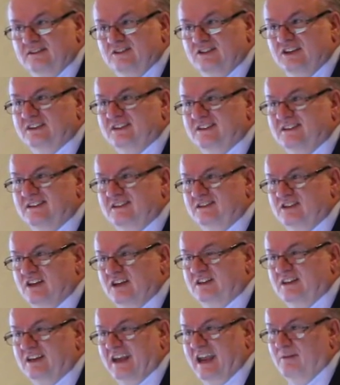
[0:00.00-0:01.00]

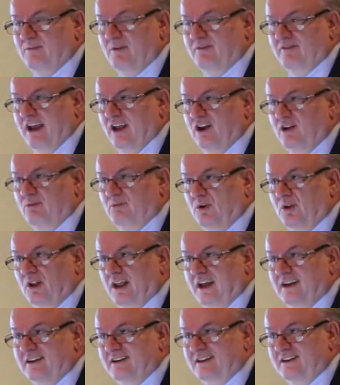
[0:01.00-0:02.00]
just came available
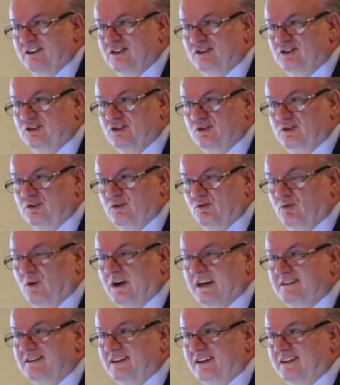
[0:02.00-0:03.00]
in
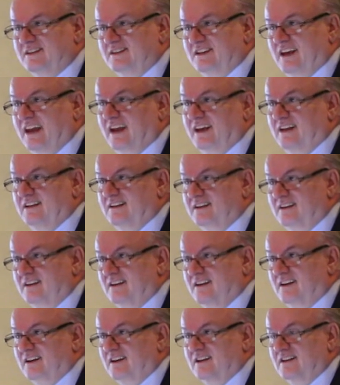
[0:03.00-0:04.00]
2016.
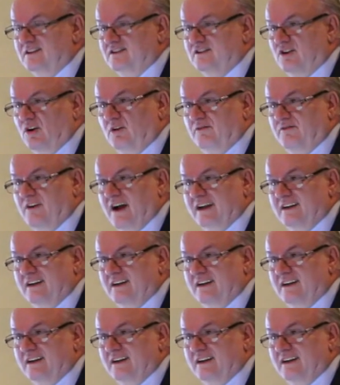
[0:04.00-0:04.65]
So